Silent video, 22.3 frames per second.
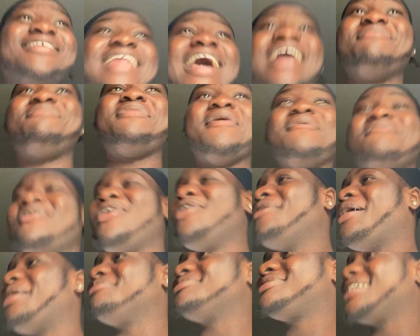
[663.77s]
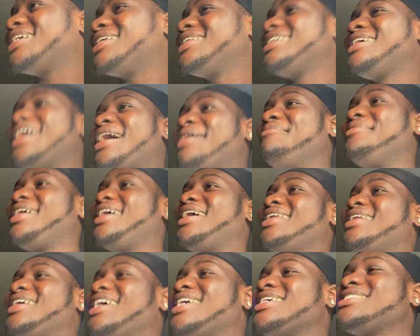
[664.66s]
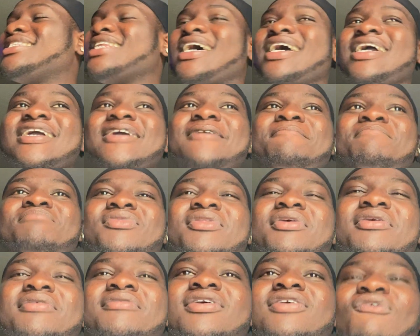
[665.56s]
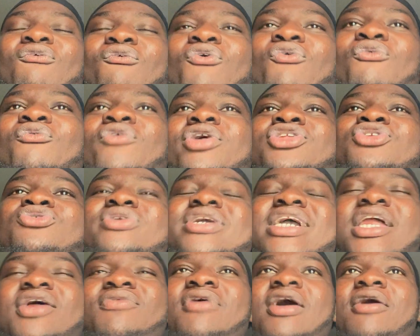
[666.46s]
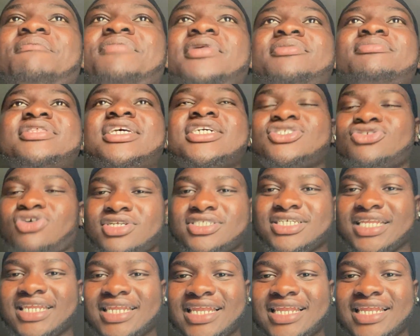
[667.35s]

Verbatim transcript: Like bro, I'm telling y'all, man, it's like when you get around people, they start to